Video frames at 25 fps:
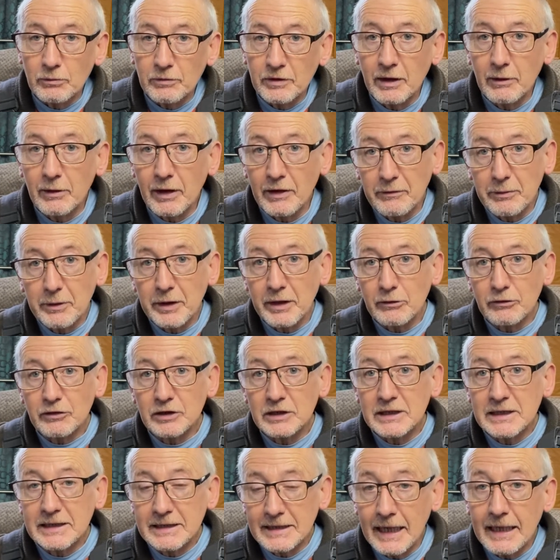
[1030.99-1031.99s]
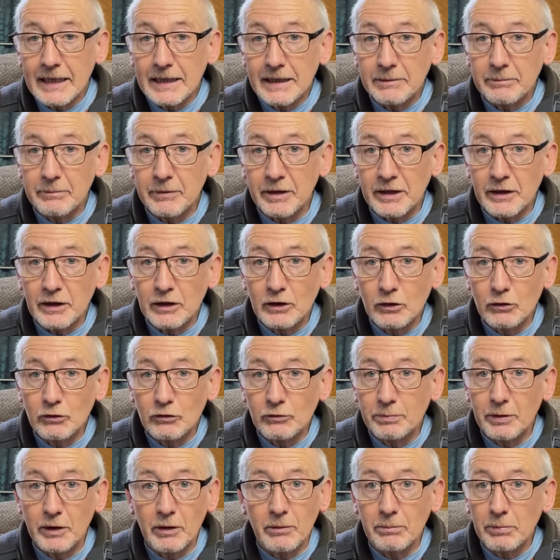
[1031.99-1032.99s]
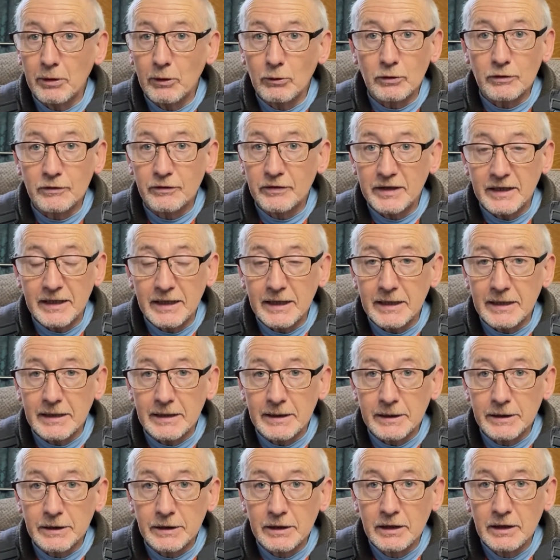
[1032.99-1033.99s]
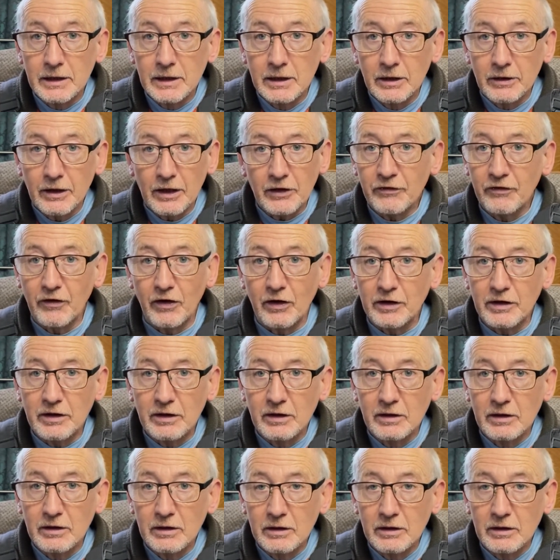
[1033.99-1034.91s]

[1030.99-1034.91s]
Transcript: Now everybody else is telling me, who's been on boats for years, that's fine,